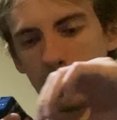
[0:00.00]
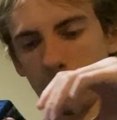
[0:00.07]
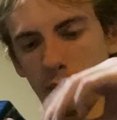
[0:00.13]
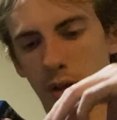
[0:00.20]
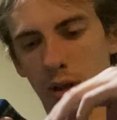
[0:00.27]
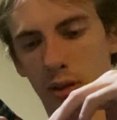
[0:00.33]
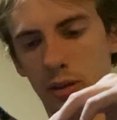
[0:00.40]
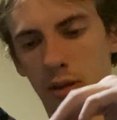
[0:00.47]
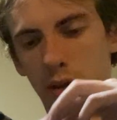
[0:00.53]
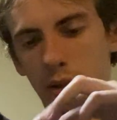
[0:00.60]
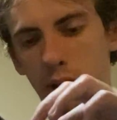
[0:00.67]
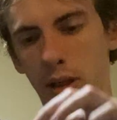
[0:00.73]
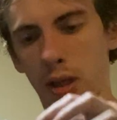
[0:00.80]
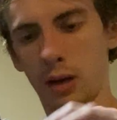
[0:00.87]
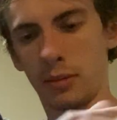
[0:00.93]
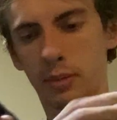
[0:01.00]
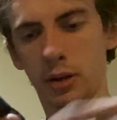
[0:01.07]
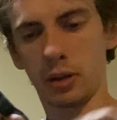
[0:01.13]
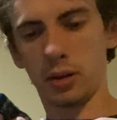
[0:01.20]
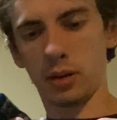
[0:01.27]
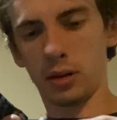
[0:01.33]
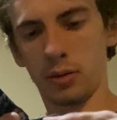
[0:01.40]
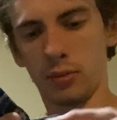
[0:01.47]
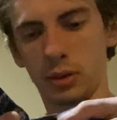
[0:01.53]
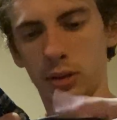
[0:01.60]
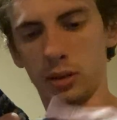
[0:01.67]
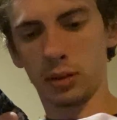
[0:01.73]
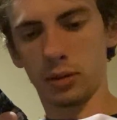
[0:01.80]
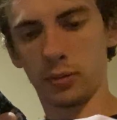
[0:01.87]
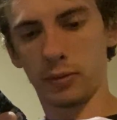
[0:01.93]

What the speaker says: be undone like that, but anyways,